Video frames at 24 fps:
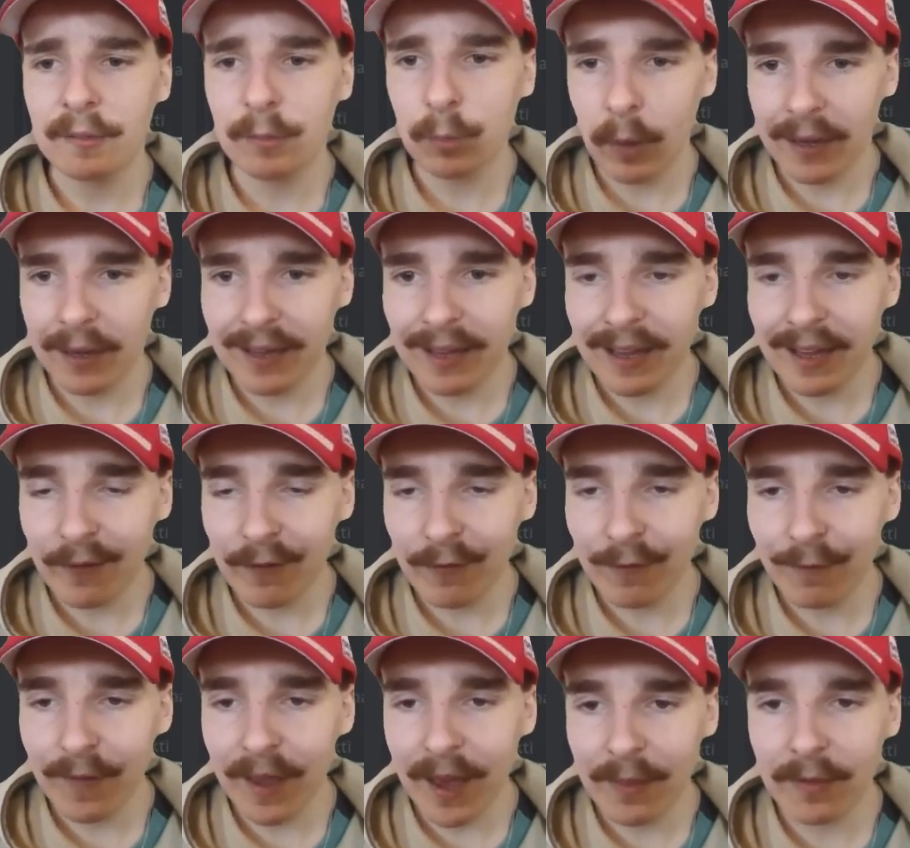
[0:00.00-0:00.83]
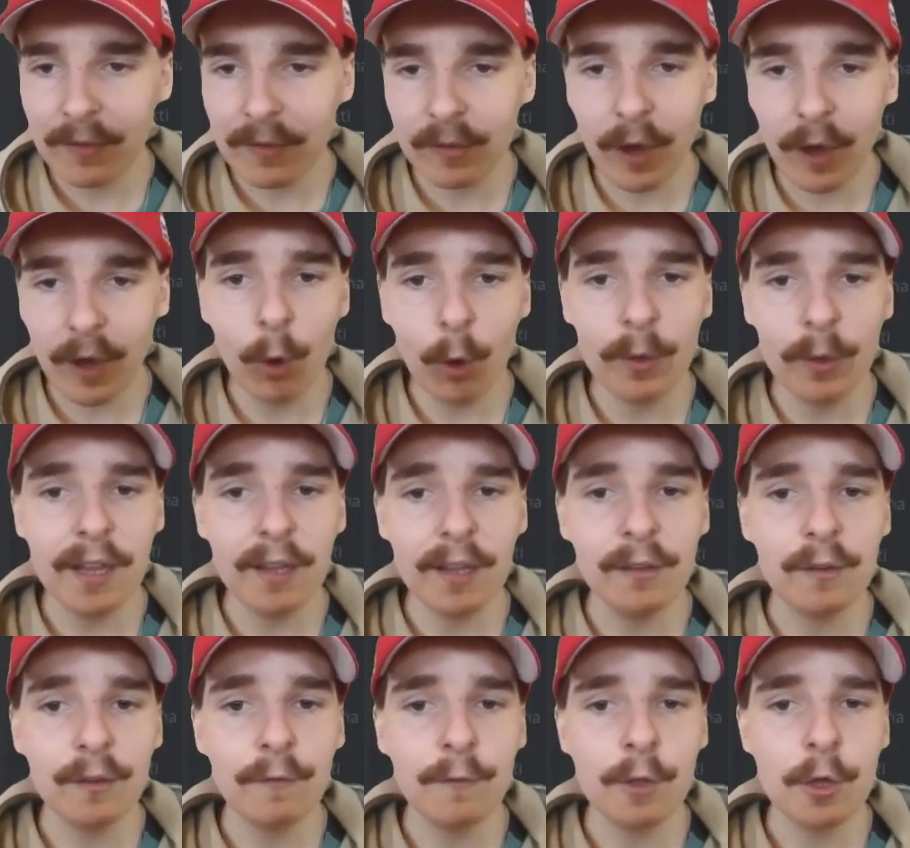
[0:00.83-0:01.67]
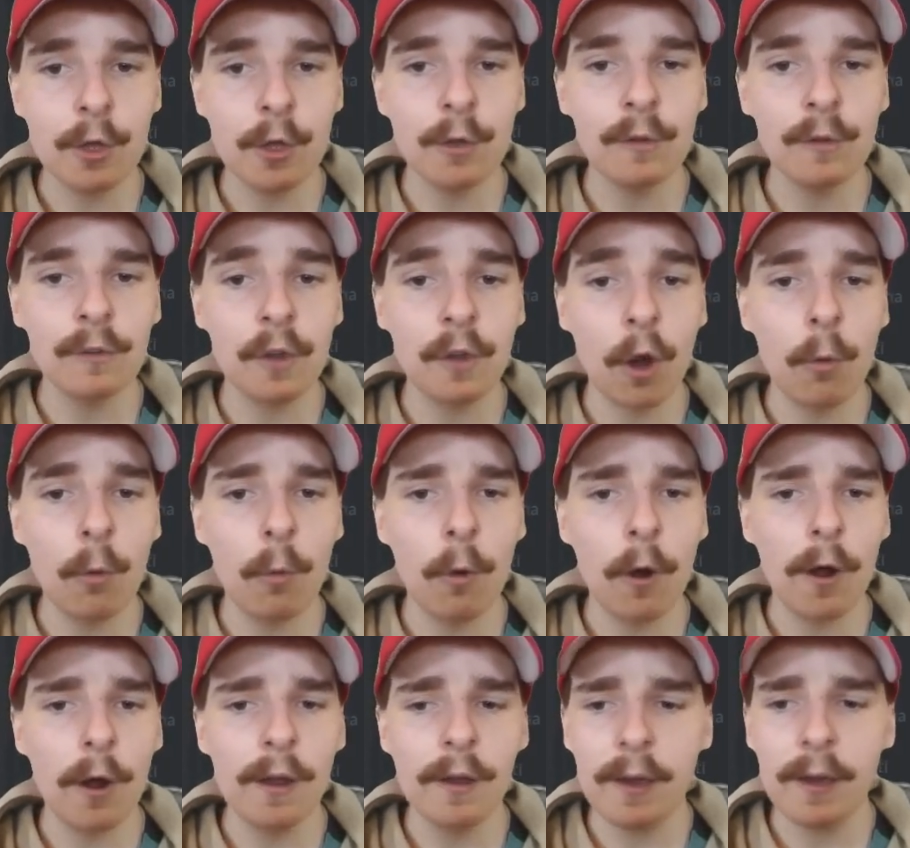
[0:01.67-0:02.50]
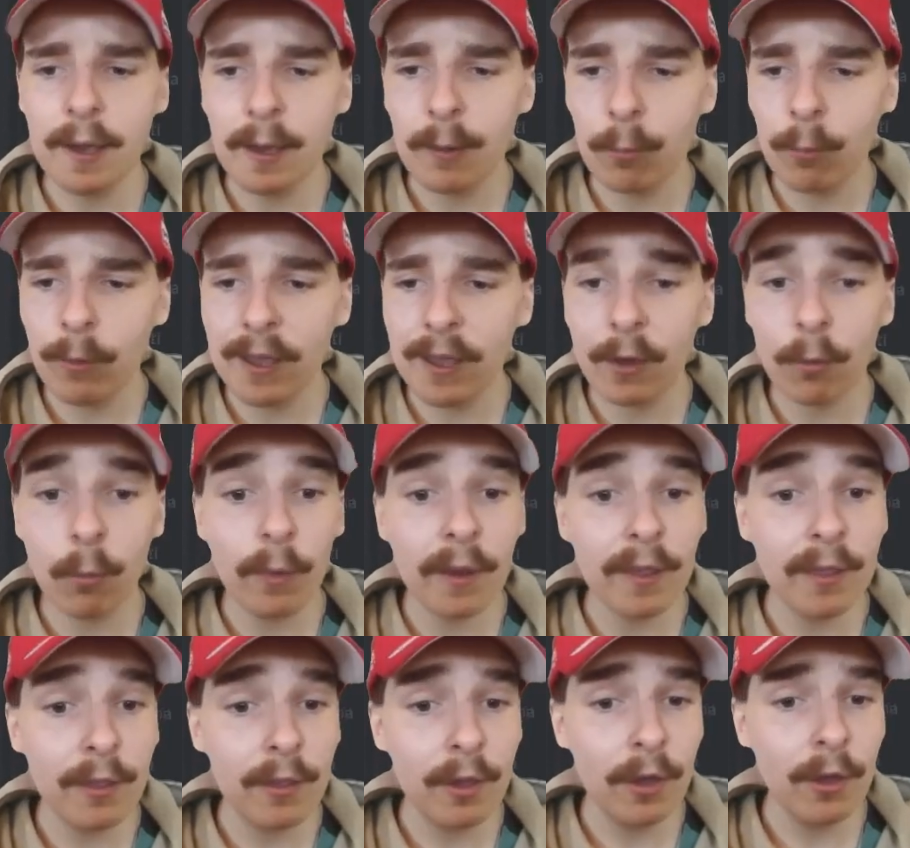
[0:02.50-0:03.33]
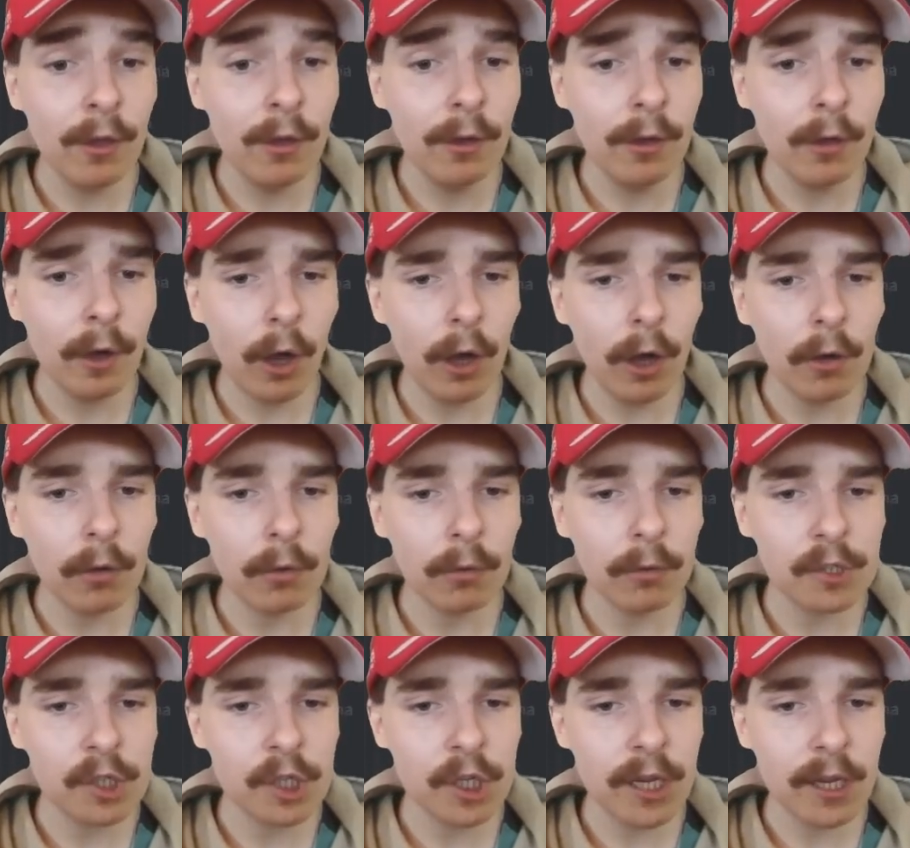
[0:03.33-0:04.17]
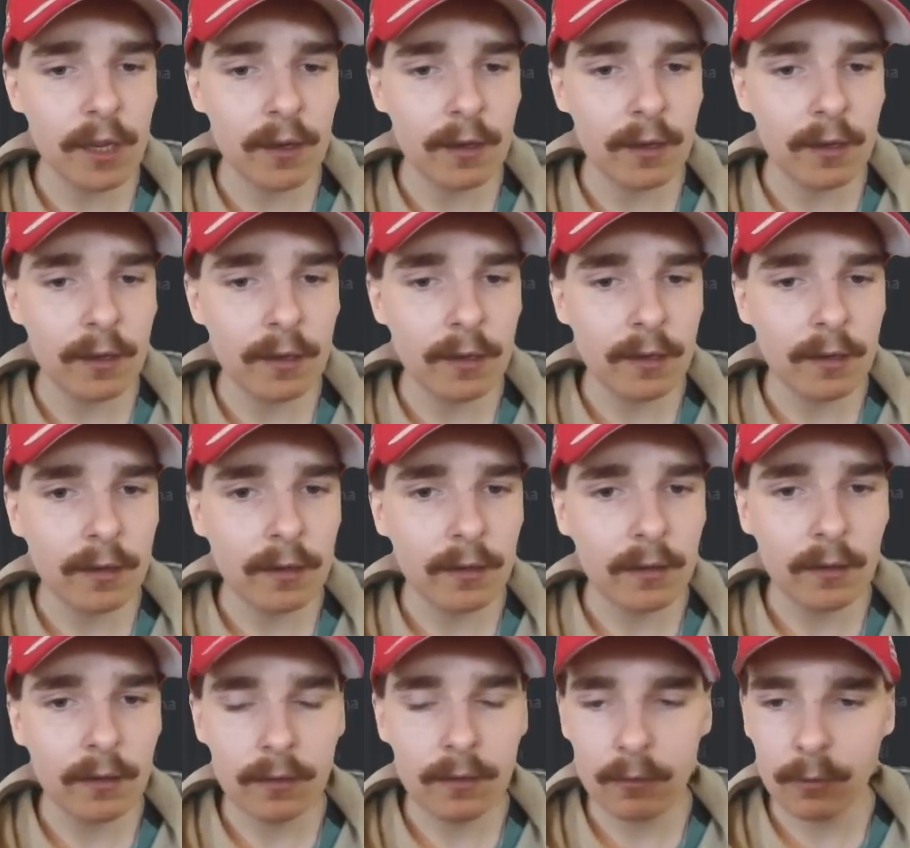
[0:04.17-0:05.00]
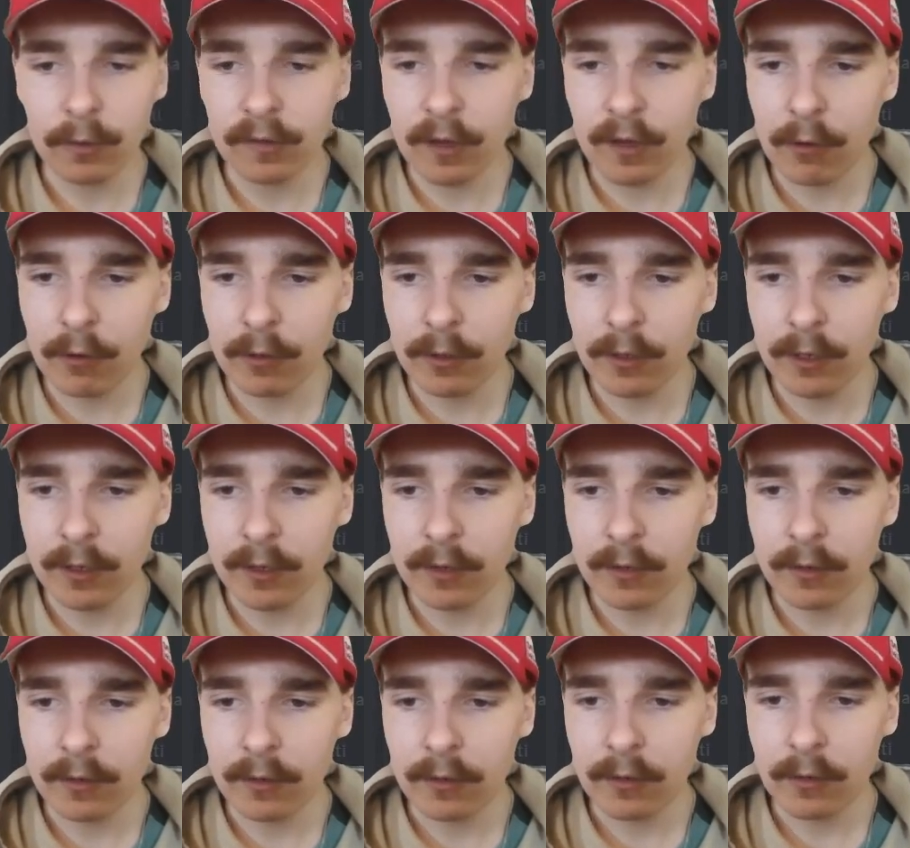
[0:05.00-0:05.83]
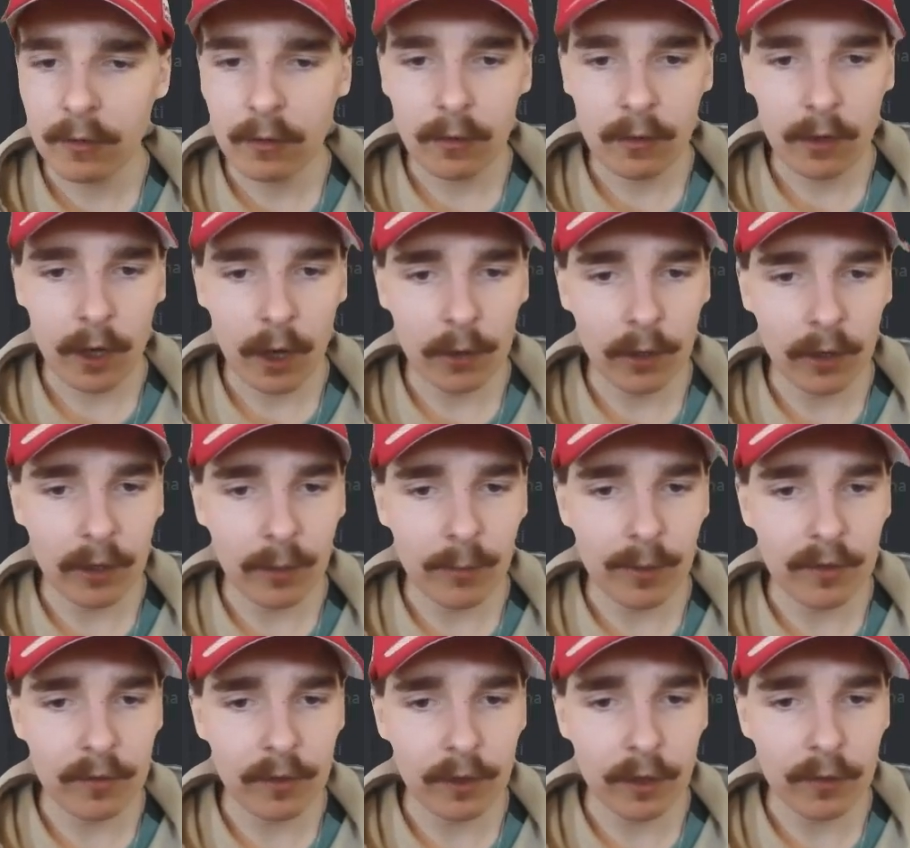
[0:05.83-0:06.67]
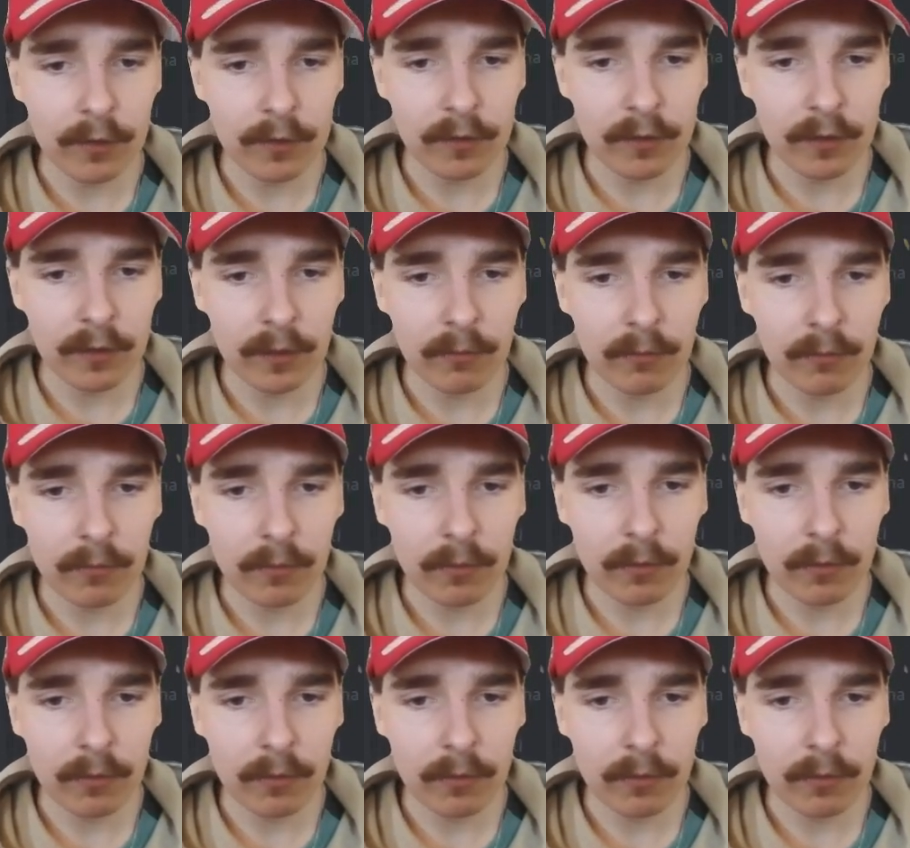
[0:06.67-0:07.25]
one here. Found this old interview. Don't worry, Liam, we're with you. Oh, shit. What's going on here? Hold on, let me turn this up.